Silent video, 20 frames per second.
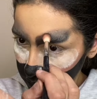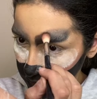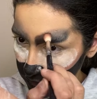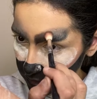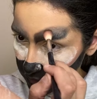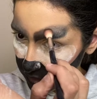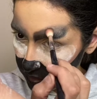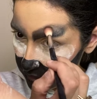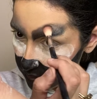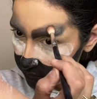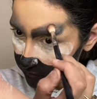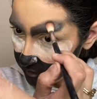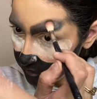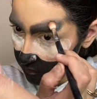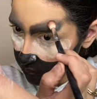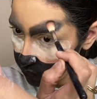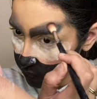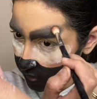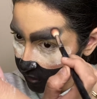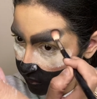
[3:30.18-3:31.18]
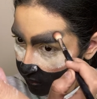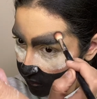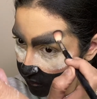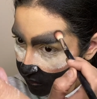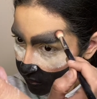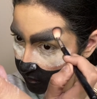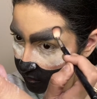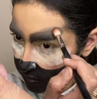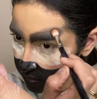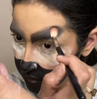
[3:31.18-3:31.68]
I think I make it work.
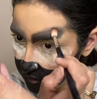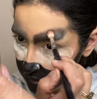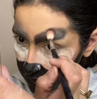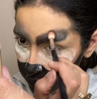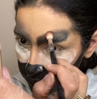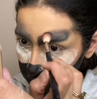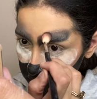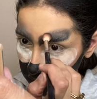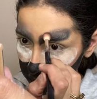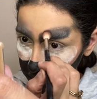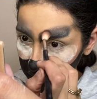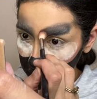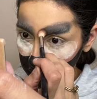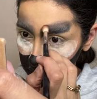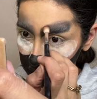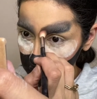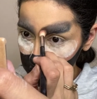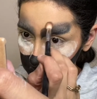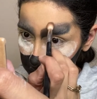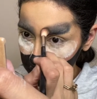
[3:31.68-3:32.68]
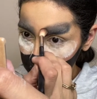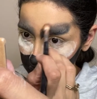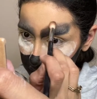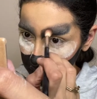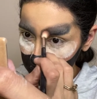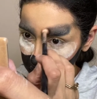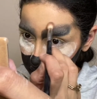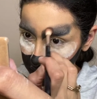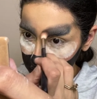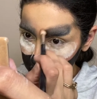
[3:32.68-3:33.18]
I think we can make this work at
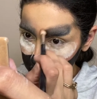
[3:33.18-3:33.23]
the